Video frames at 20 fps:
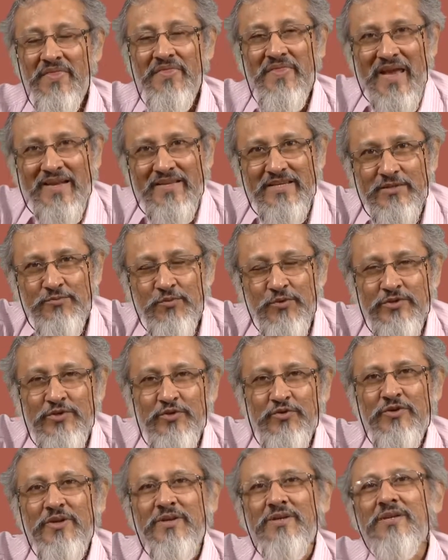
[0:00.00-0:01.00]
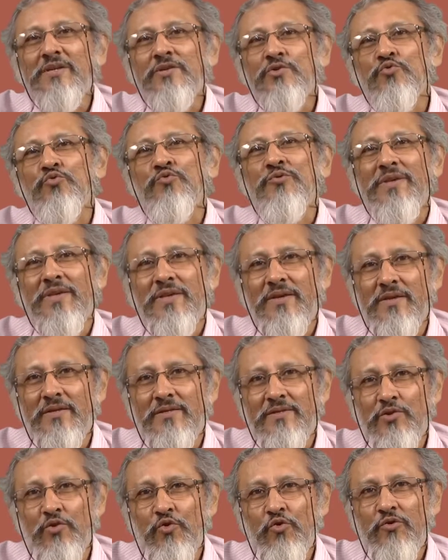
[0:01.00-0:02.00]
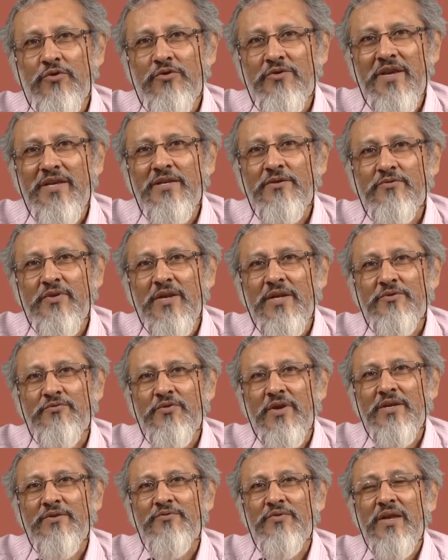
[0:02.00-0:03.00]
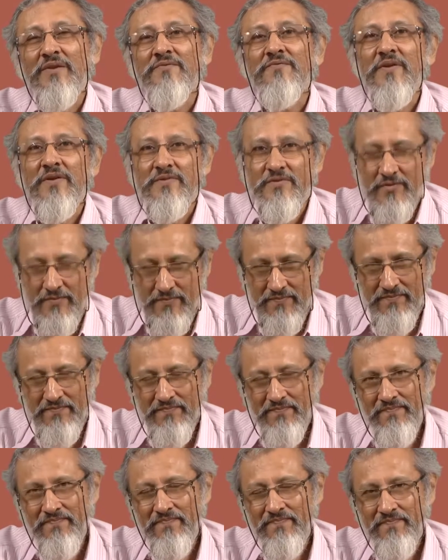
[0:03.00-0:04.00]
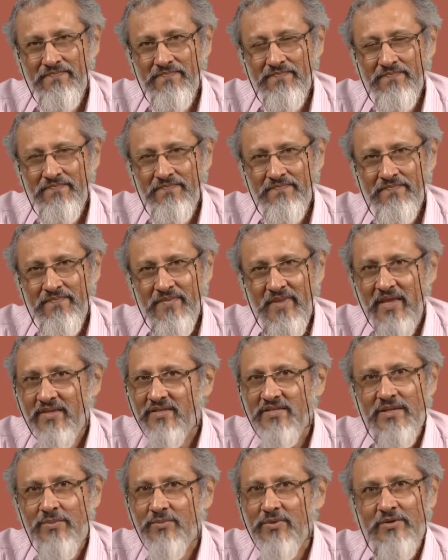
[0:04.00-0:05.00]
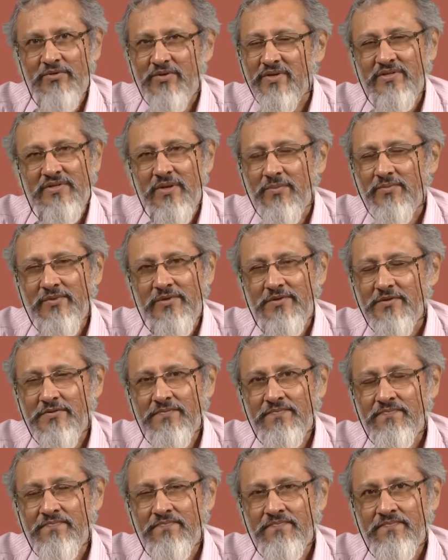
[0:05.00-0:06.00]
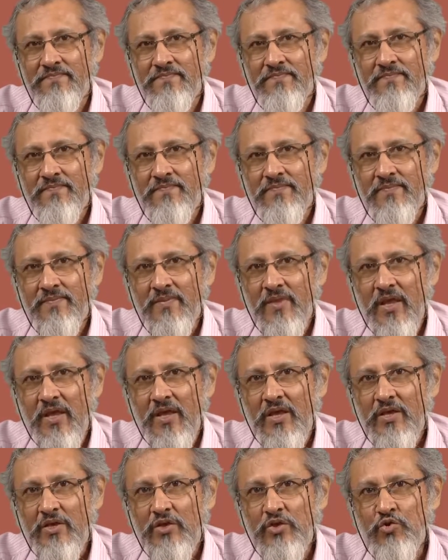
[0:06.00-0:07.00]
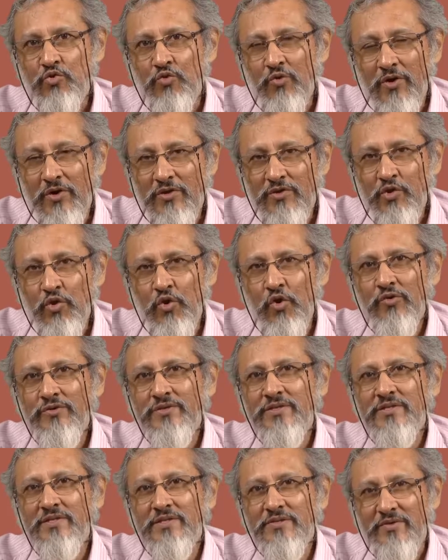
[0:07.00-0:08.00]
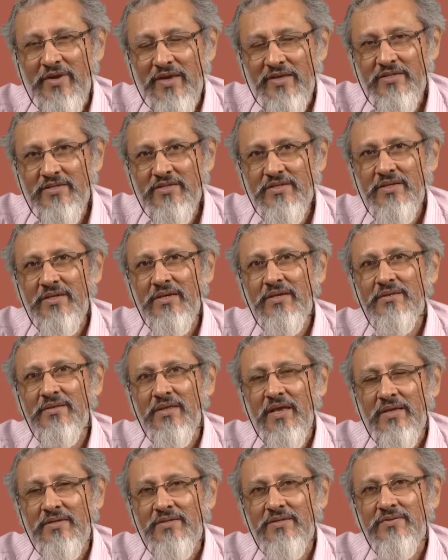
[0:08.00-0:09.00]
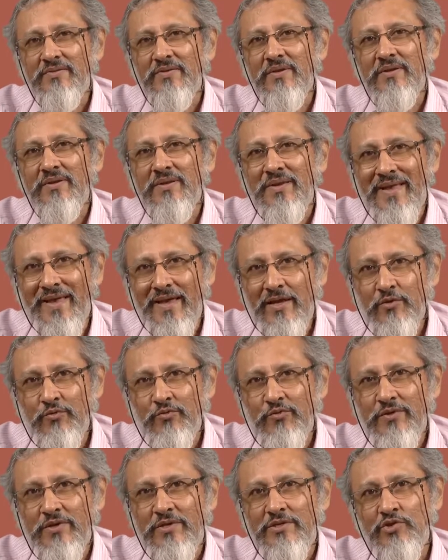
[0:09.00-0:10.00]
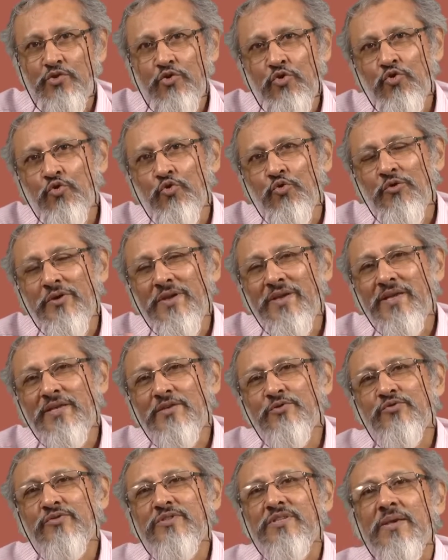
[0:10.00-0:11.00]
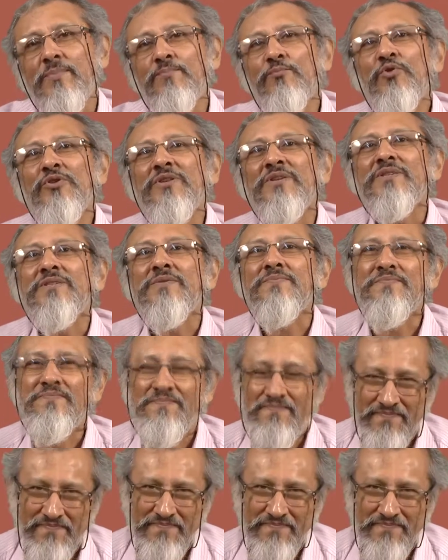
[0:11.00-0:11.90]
That is what you're really doing in your great-great-great-grandfather and similar examples. You are not stretching natural language, you are going into symbolism.